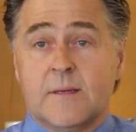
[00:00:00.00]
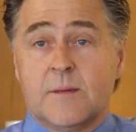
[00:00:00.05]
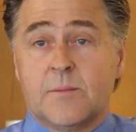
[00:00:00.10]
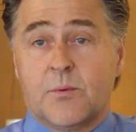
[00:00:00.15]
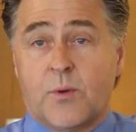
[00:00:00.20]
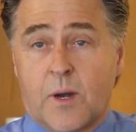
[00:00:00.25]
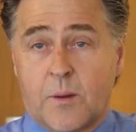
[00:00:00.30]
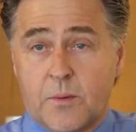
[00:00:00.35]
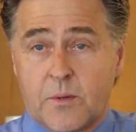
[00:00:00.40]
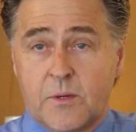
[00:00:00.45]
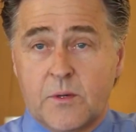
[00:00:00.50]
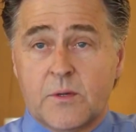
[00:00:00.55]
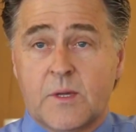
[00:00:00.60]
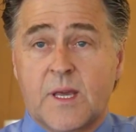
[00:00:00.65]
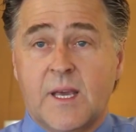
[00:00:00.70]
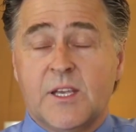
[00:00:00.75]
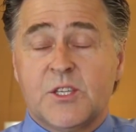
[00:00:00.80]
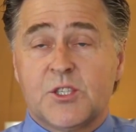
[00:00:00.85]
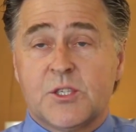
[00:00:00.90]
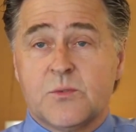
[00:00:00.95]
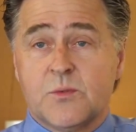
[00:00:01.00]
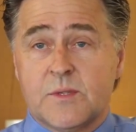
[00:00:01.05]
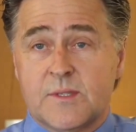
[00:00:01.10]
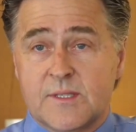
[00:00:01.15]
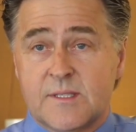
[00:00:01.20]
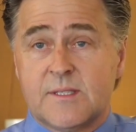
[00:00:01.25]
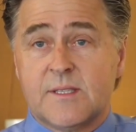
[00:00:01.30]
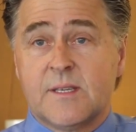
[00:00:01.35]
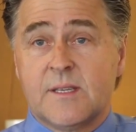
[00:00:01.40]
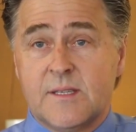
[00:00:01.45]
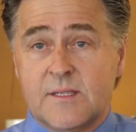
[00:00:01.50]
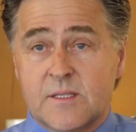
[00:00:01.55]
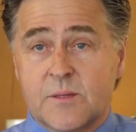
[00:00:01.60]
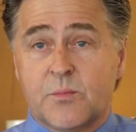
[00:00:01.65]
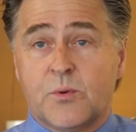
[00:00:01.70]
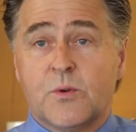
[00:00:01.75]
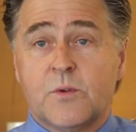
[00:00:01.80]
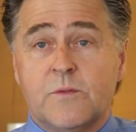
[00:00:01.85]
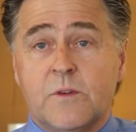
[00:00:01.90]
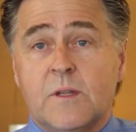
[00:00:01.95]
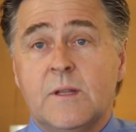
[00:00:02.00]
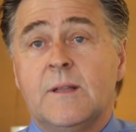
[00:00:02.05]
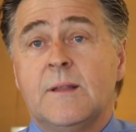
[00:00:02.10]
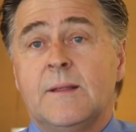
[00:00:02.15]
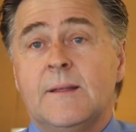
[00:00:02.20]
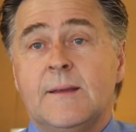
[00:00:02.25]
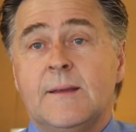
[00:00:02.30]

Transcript: a proper location with the city's approval.